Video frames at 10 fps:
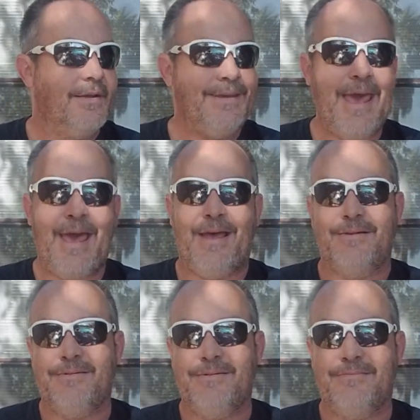Yeah,
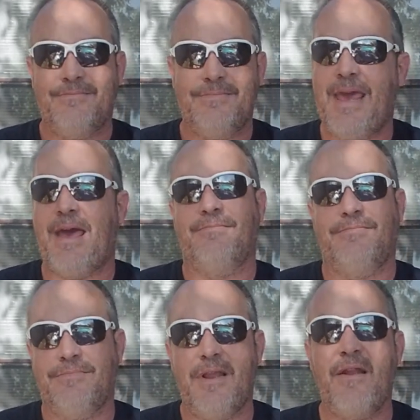yeah.
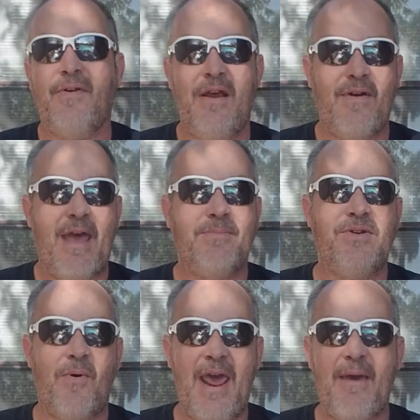None of it ever happened. You
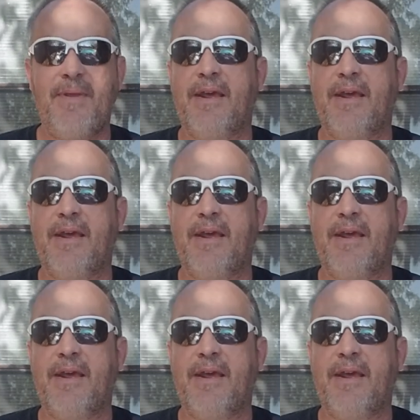know what happened?